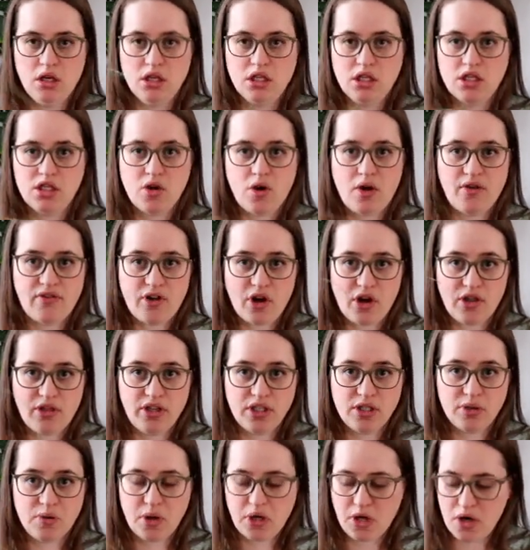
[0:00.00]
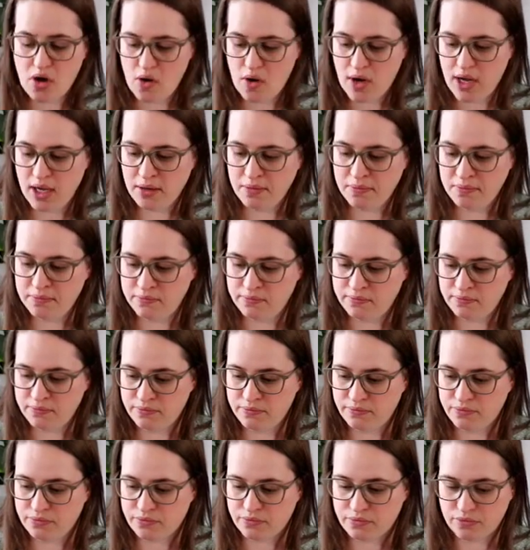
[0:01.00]
So I've got this one going.
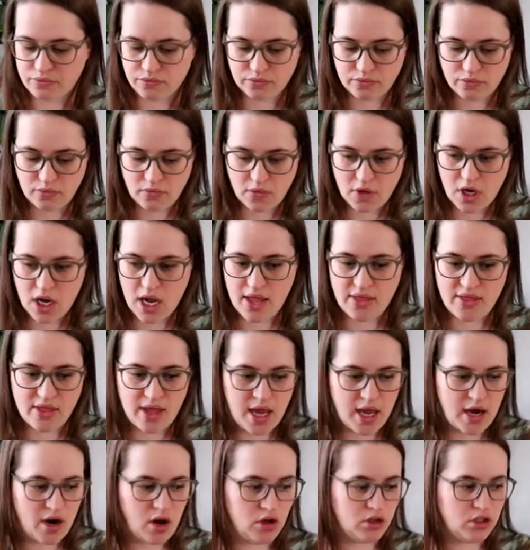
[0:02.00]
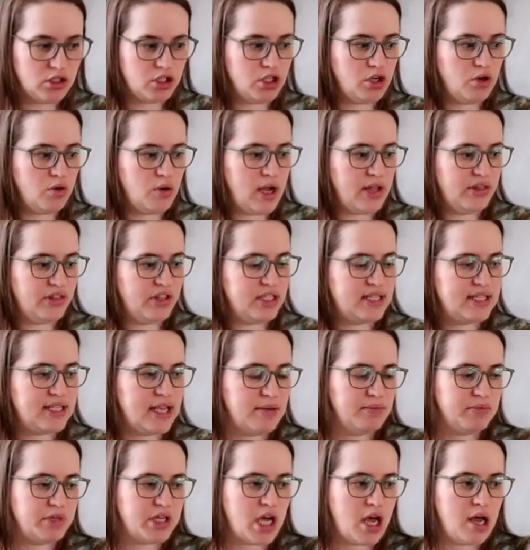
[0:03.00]
And then also at the
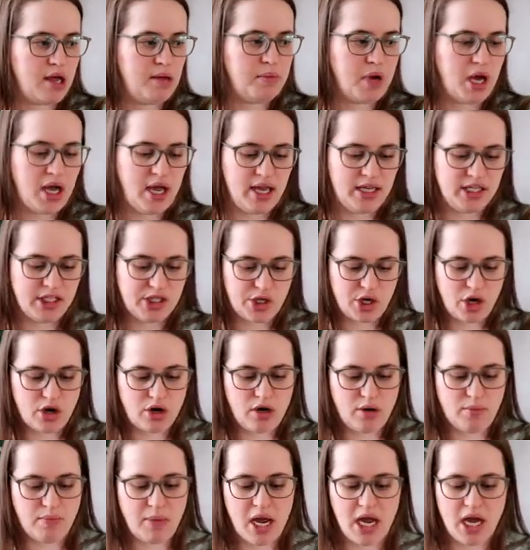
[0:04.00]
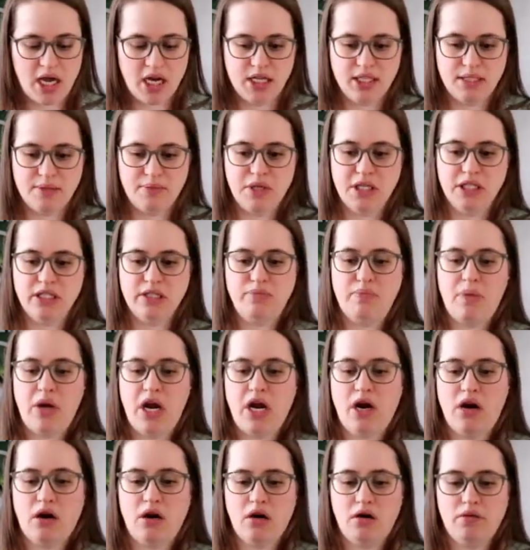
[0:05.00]
same time, I started my husband's
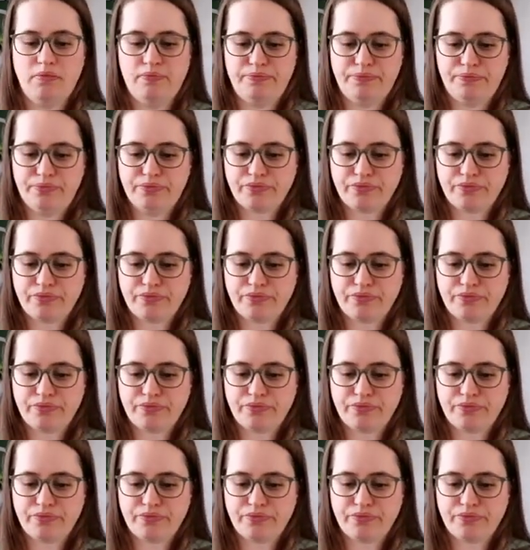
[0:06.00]
pair.